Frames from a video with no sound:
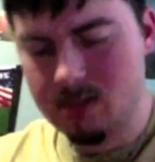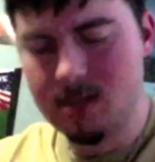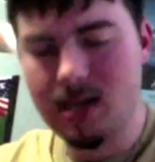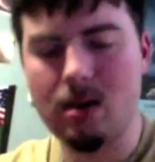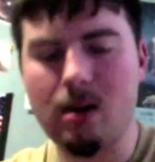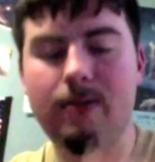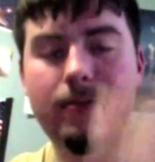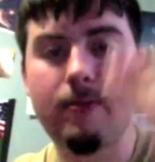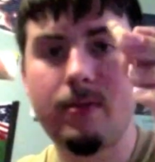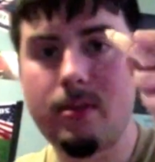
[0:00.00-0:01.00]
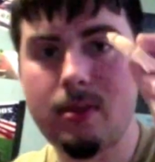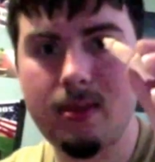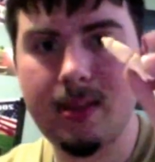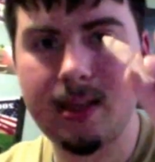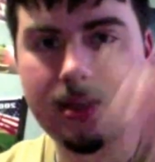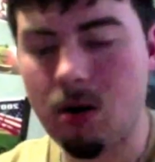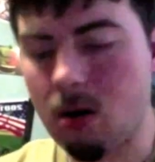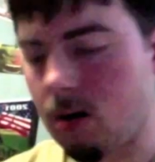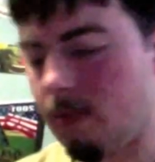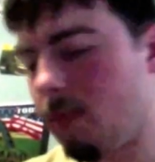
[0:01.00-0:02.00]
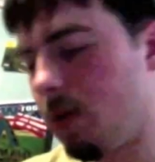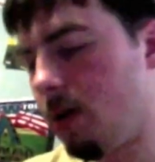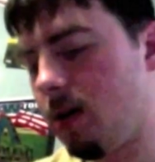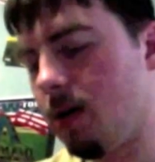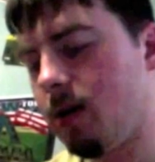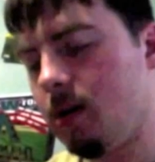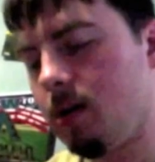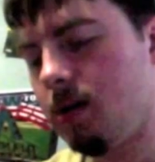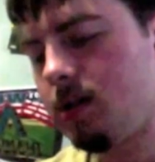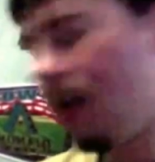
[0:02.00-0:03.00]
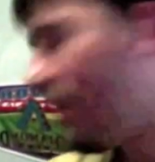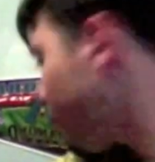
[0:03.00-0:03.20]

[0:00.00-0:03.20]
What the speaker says: take off this arm, take